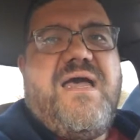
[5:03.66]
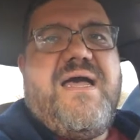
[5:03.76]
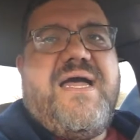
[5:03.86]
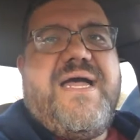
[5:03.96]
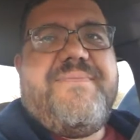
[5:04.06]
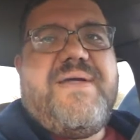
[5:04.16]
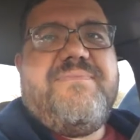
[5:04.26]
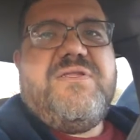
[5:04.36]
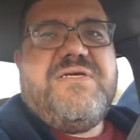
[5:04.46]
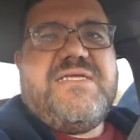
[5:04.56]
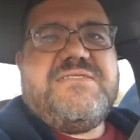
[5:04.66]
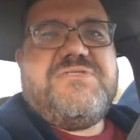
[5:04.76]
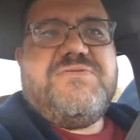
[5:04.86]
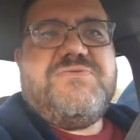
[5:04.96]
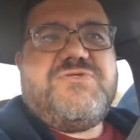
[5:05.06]
I'm looking
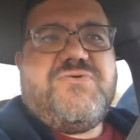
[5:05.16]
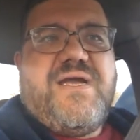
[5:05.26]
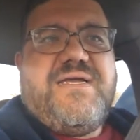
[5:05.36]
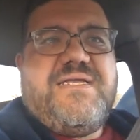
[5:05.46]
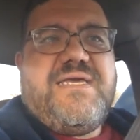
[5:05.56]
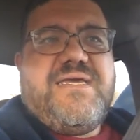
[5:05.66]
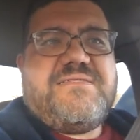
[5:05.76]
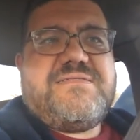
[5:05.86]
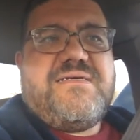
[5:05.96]
to try to get